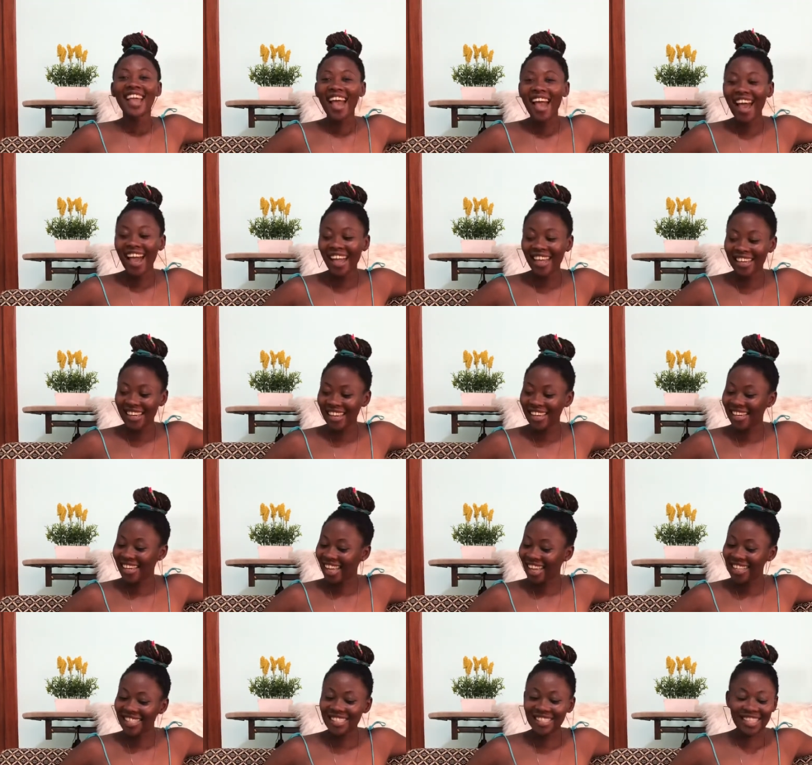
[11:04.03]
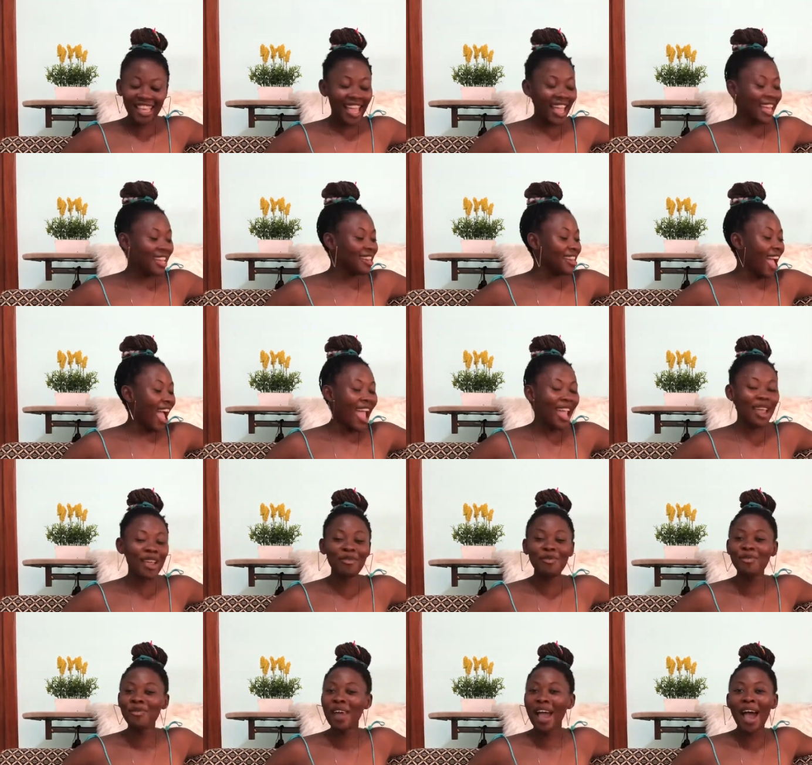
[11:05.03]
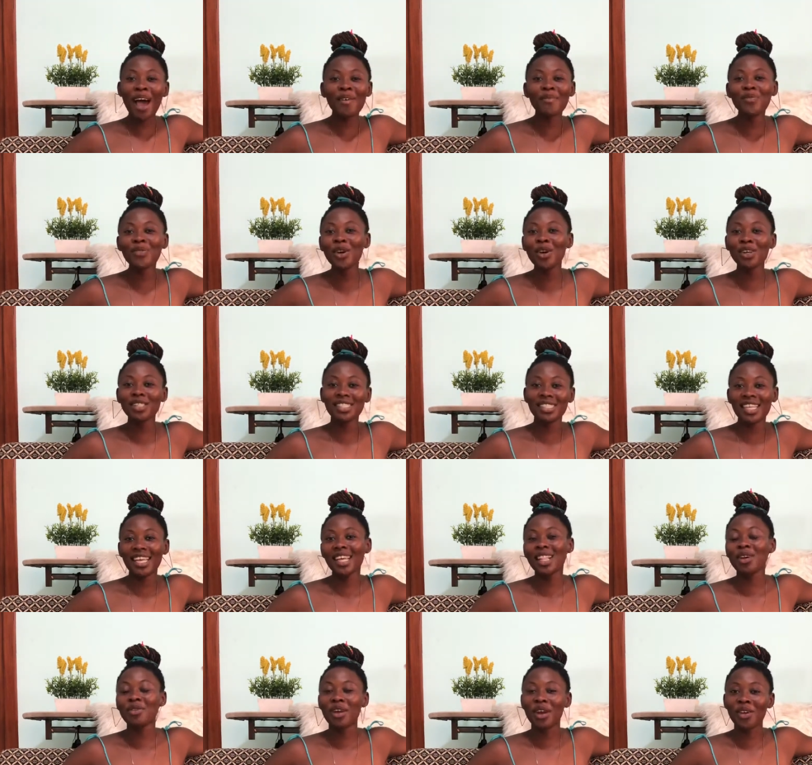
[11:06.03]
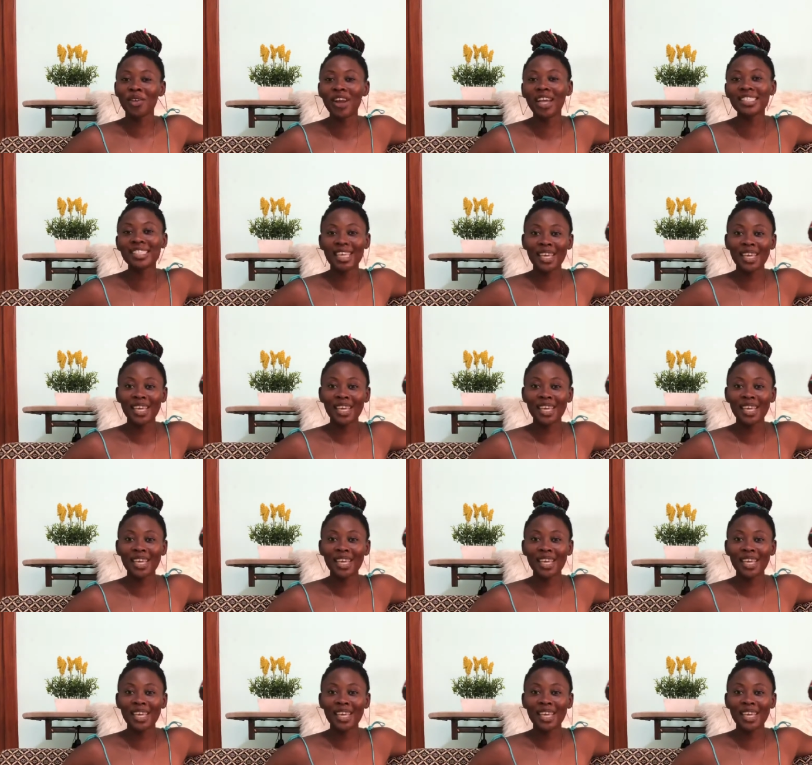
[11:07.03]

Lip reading: I did that, and I have no single regret.